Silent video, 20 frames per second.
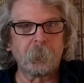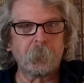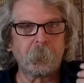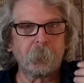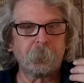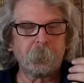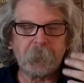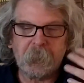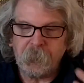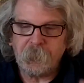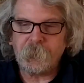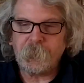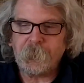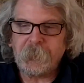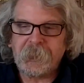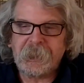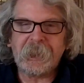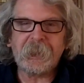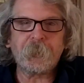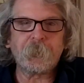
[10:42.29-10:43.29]
because you can
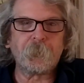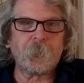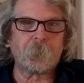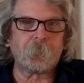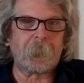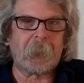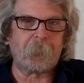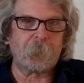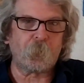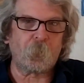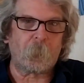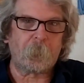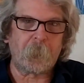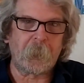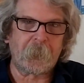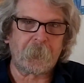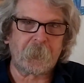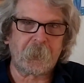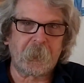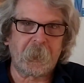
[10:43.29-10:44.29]
get your own maps while playing
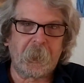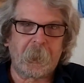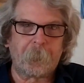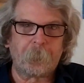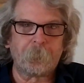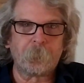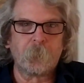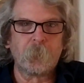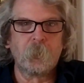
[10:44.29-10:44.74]
the game.